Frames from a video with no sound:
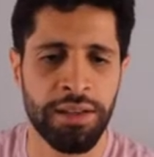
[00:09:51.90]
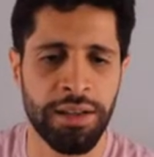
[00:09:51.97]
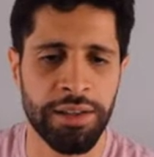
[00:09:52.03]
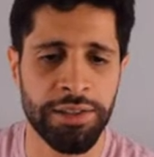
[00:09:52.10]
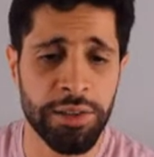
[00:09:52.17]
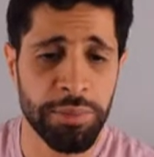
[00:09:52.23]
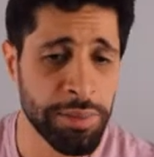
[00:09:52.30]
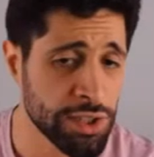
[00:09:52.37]

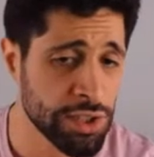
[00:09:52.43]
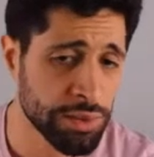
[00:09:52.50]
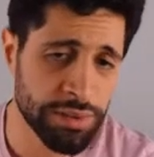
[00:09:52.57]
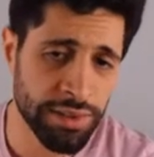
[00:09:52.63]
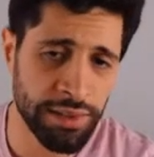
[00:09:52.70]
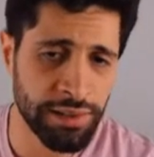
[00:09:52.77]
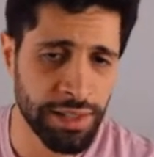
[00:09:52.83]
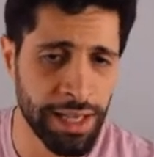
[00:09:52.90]
This bishop
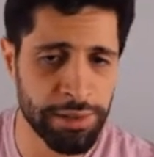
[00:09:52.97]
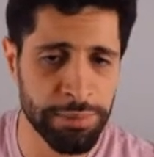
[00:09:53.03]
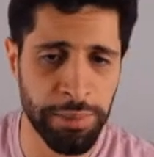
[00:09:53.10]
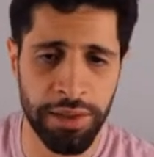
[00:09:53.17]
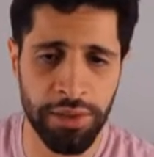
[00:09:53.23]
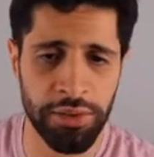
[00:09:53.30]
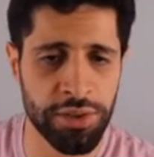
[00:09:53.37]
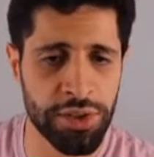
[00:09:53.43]
sometimes
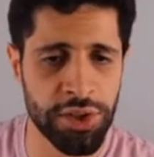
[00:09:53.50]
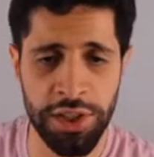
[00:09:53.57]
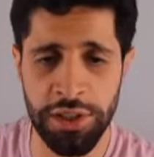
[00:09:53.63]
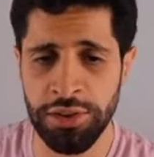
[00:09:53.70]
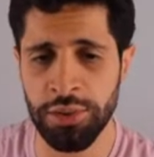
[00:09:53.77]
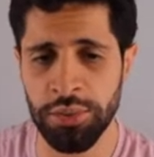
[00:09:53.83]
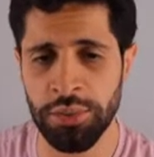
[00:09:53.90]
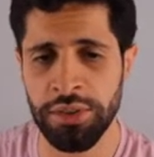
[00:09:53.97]
might go to
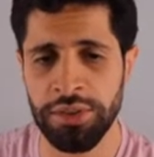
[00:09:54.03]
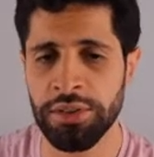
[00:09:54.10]
g2.